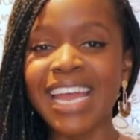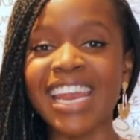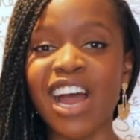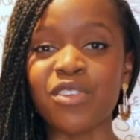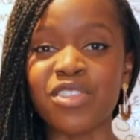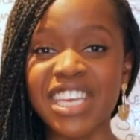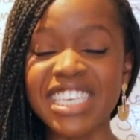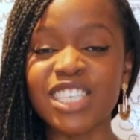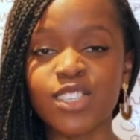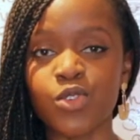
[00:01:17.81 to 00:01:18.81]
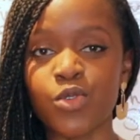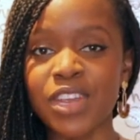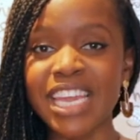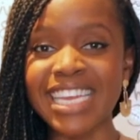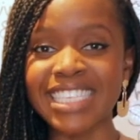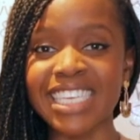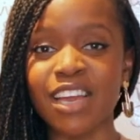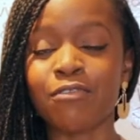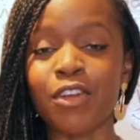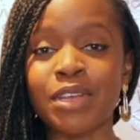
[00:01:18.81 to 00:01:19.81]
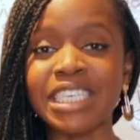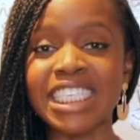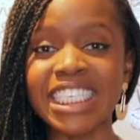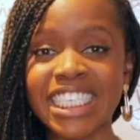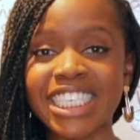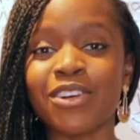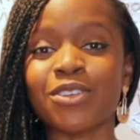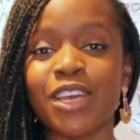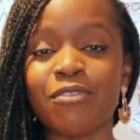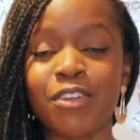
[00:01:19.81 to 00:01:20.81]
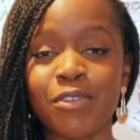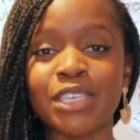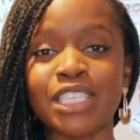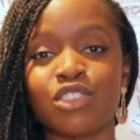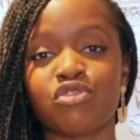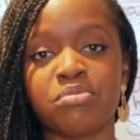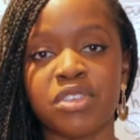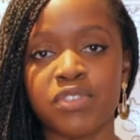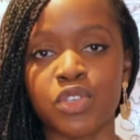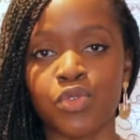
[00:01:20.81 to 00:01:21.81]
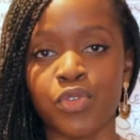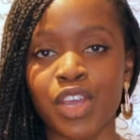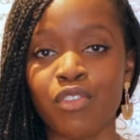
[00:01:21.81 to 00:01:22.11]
Now, this story is a very detailed and very descriptive story.